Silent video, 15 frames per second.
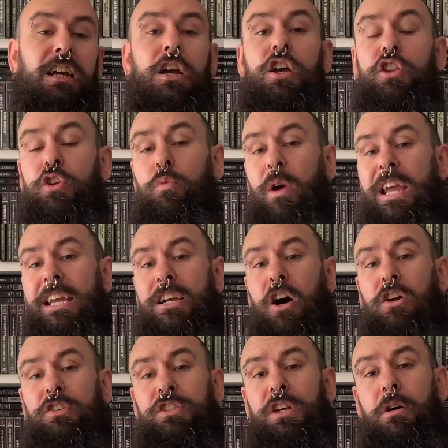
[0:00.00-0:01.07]
The Wii
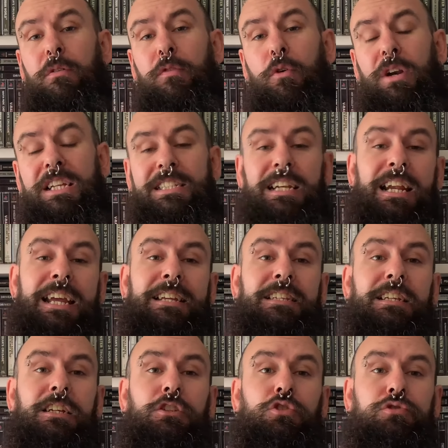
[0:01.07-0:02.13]
console with all its leads
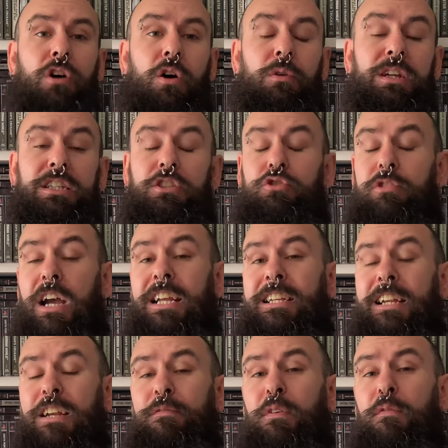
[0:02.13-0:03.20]
and controllers traded
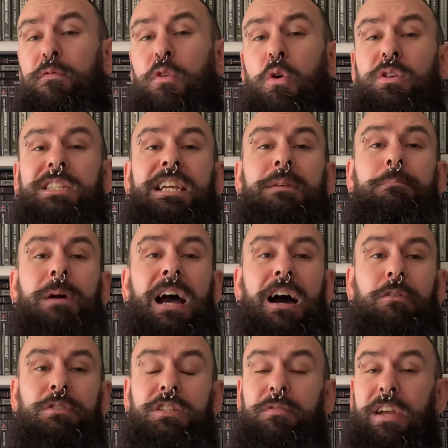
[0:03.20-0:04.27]
in for
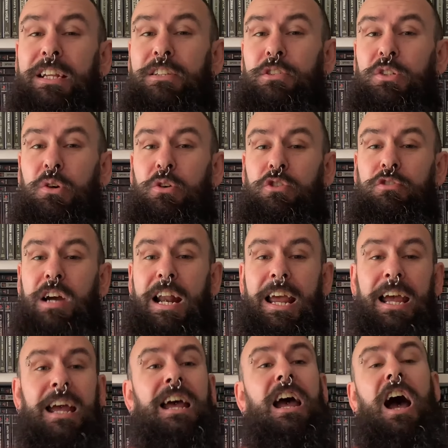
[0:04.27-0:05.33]
£14 of in-store credit
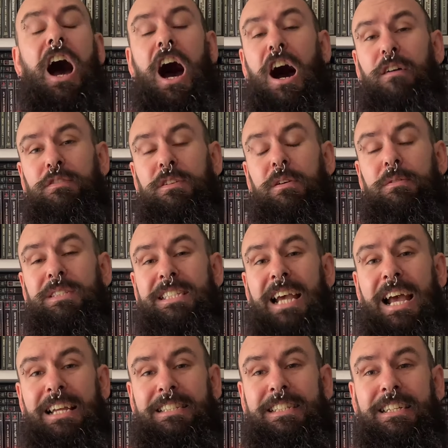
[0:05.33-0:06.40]
after it was
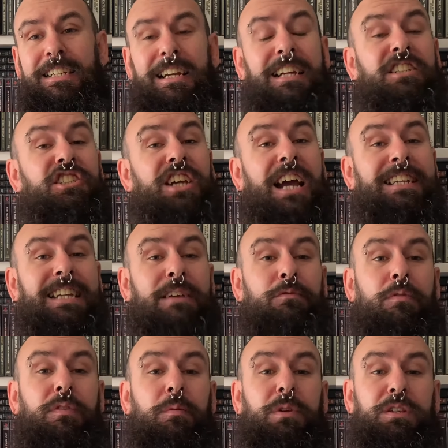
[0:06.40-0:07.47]
tested and they checked
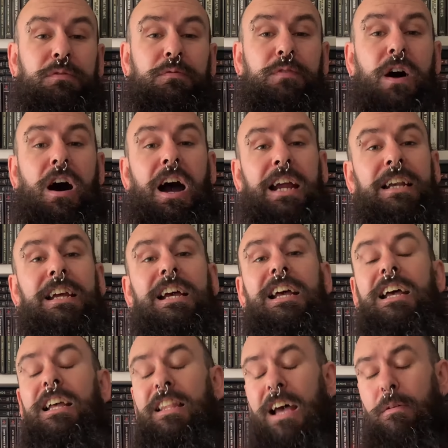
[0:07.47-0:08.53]
everything was fine.
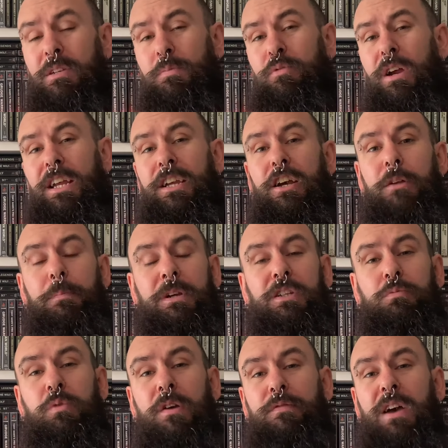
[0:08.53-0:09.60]
That was pretty good because
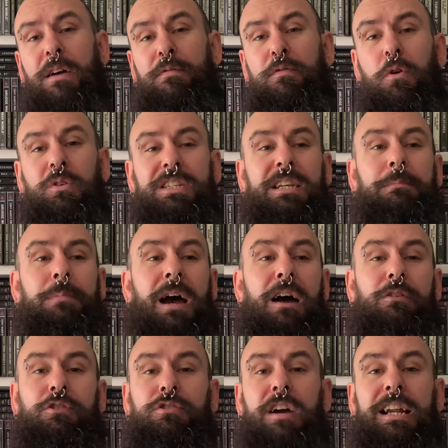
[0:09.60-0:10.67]
with that
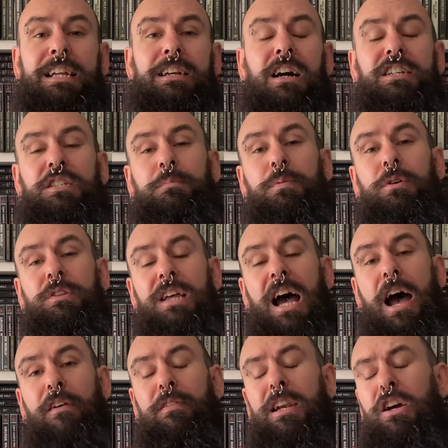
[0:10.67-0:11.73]
£14 credit I just put
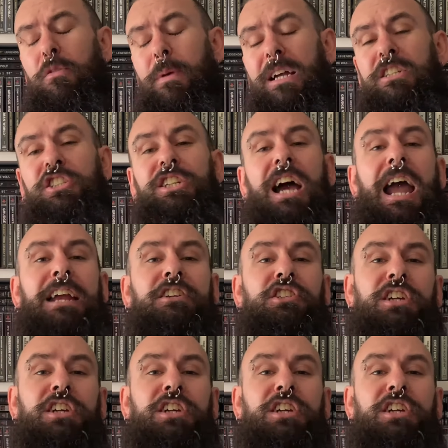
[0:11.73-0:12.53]
that a little bit of change